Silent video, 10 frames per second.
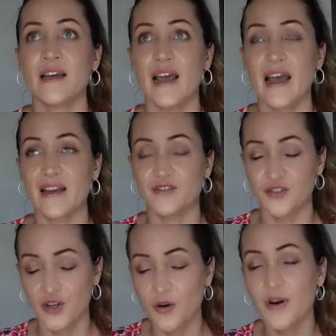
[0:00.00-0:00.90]
I
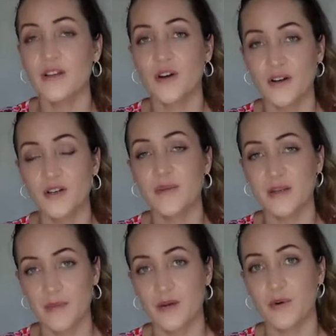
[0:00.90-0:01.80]
show and
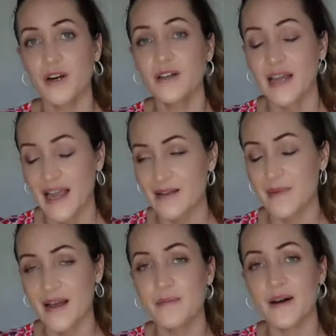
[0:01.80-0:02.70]
document my work, and
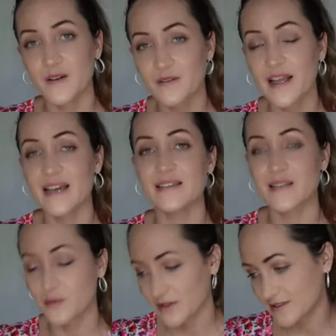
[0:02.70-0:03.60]
my butterflies,
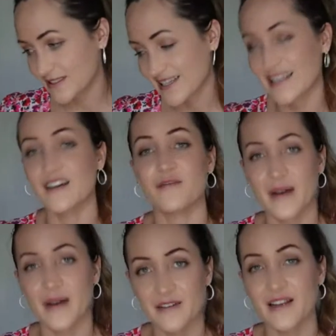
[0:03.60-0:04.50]
the ones that love
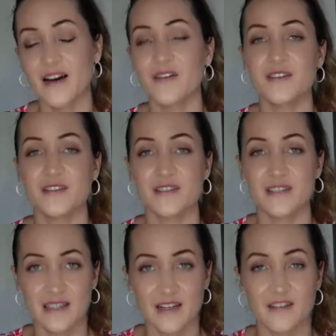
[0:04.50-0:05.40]
my flowers, that love
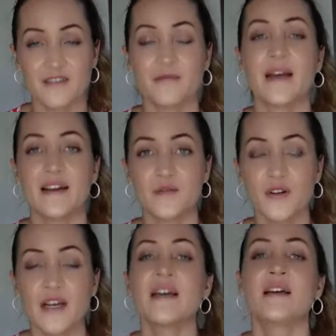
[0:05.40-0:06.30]
my kind of work,
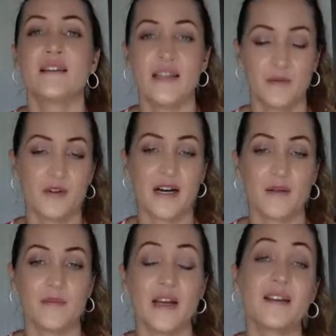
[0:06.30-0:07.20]
they will
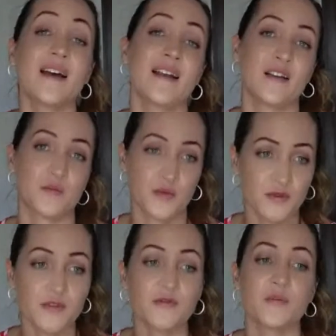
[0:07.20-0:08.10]
come. And that has
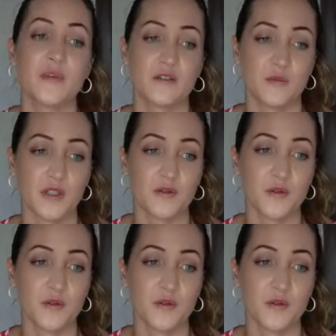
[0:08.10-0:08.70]
proven for me to be true.